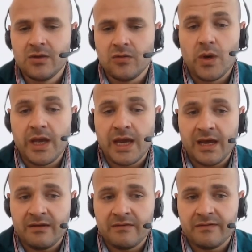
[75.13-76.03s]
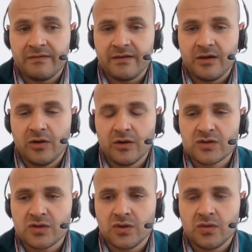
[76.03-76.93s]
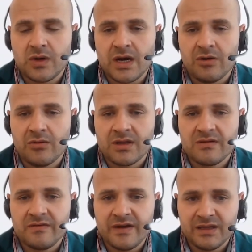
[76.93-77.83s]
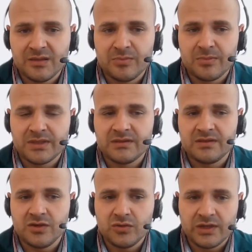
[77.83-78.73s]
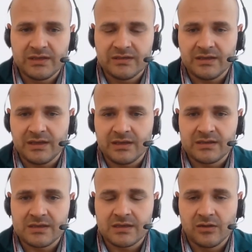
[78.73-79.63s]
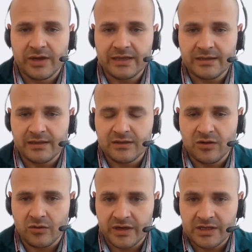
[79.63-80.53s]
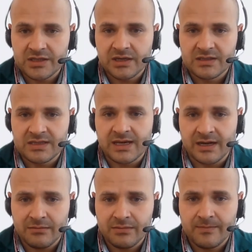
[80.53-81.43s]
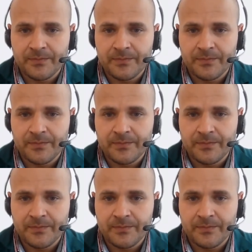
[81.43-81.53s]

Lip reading: We have also our development unit located in Croatia, in Zagreb.